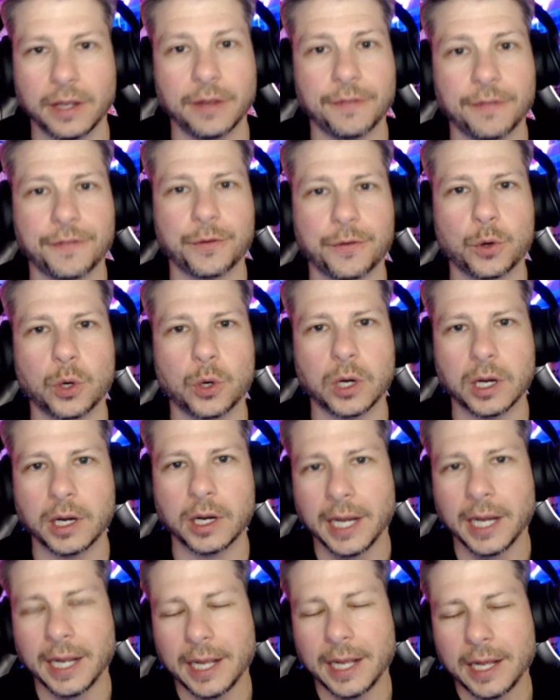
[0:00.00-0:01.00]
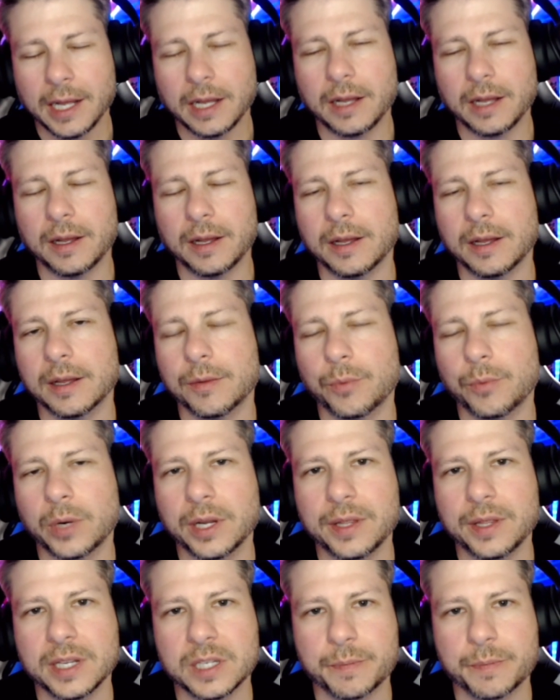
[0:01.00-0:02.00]
for one
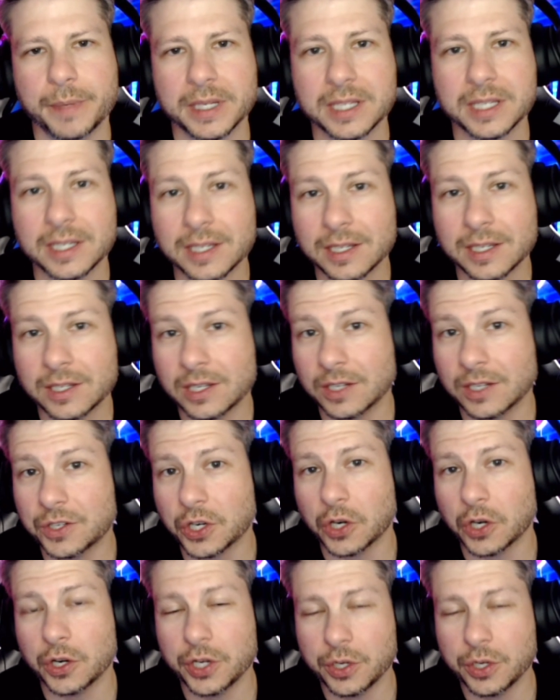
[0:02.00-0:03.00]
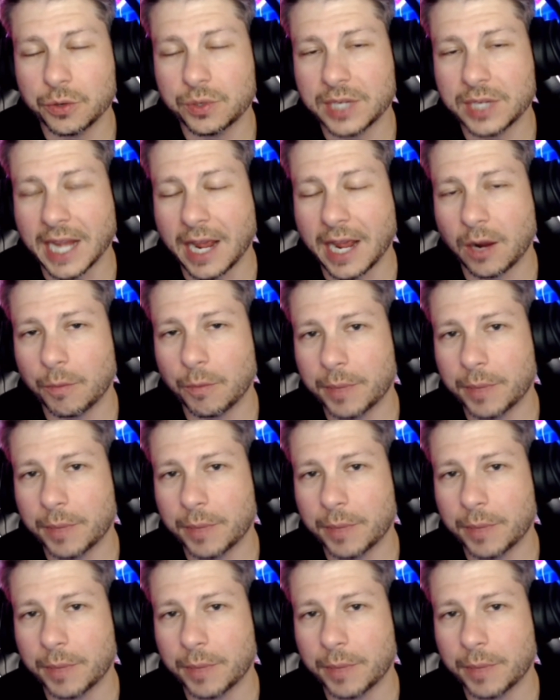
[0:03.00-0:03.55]
of these businesses to turn you down,